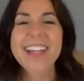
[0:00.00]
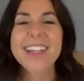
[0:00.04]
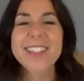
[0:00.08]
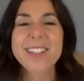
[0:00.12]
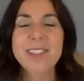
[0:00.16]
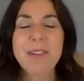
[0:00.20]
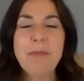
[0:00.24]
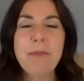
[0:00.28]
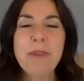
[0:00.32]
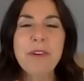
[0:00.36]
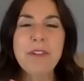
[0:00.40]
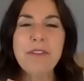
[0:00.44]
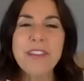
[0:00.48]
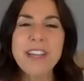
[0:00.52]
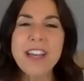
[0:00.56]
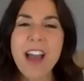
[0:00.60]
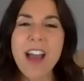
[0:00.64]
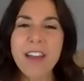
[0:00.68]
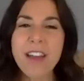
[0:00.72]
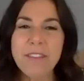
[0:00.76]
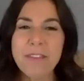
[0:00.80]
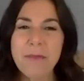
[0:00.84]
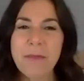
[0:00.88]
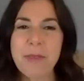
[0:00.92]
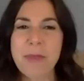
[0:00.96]
So moving
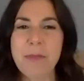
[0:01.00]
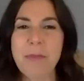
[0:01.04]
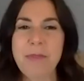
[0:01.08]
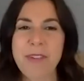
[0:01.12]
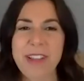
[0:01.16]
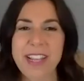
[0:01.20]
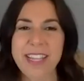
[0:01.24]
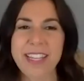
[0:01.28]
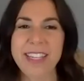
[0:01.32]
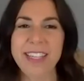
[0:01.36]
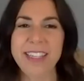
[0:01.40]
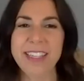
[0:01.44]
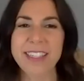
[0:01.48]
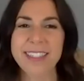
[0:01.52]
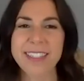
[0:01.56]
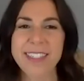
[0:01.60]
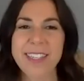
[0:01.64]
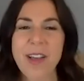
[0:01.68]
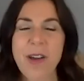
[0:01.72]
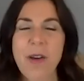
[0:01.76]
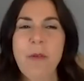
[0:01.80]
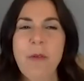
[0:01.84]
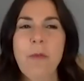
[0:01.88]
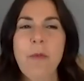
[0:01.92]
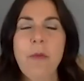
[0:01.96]
on from the Bradys,
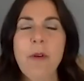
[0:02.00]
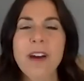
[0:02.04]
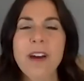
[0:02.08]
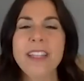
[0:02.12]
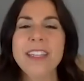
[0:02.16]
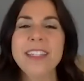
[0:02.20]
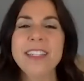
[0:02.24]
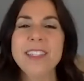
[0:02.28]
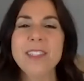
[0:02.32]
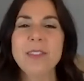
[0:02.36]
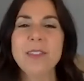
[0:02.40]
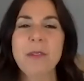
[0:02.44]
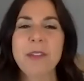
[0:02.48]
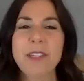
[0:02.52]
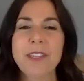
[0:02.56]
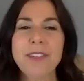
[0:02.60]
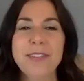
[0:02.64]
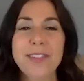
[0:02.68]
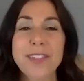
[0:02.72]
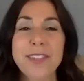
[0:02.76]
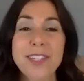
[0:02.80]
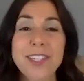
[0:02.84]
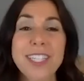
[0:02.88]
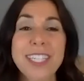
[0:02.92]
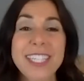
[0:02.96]
what is one
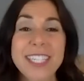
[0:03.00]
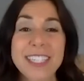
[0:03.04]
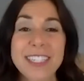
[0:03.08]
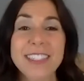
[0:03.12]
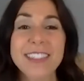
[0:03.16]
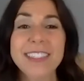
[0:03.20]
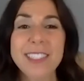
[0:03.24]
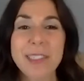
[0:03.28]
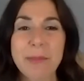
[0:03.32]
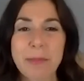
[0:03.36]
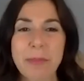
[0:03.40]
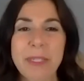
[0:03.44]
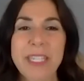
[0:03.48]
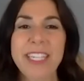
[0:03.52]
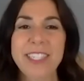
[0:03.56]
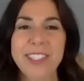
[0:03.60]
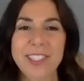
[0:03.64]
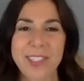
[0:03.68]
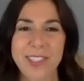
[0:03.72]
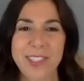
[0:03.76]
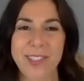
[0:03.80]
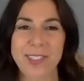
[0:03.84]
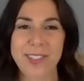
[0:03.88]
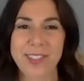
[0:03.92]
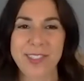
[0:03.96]
of your guilty
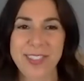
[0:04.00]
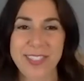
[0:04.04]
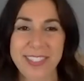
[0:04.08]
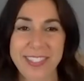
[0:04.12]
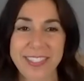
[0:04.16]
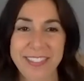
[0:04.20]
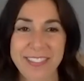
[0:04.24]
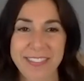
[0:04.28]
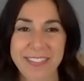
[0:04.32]
pleasures?